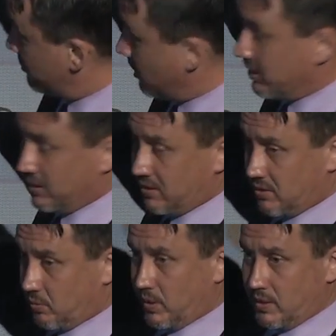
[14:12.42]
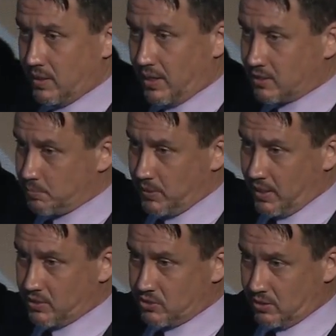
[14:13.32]
chart went
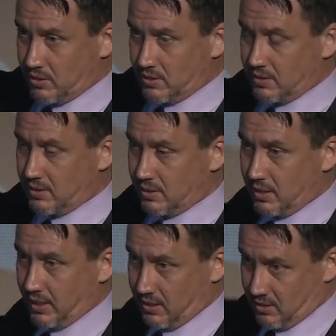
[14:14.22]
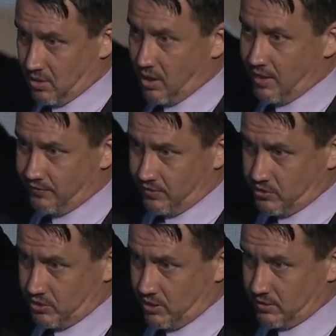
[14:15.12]
exponential, like off the
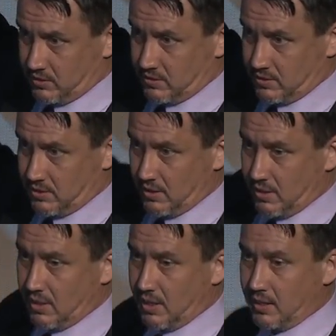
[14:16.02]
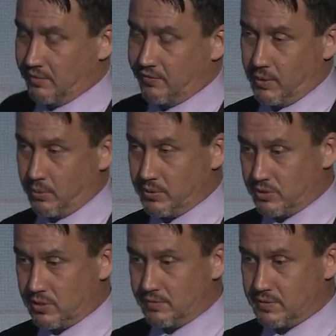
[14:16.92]
charts. And the Federal
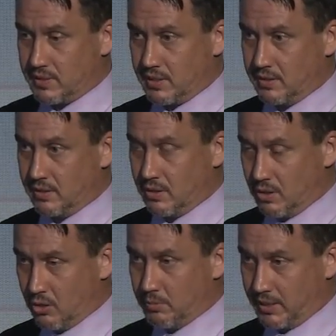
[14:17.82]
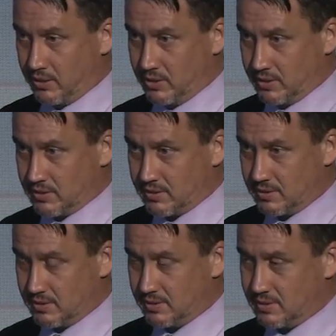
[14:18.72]
Reserve said, oh my
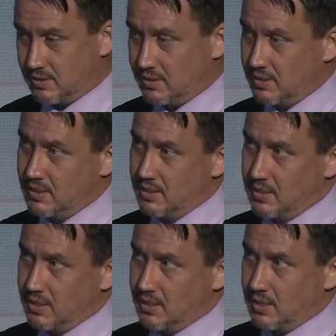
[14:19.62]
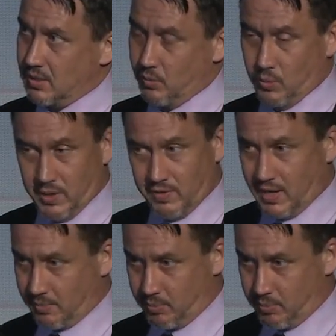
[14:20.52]
goodness, we've got a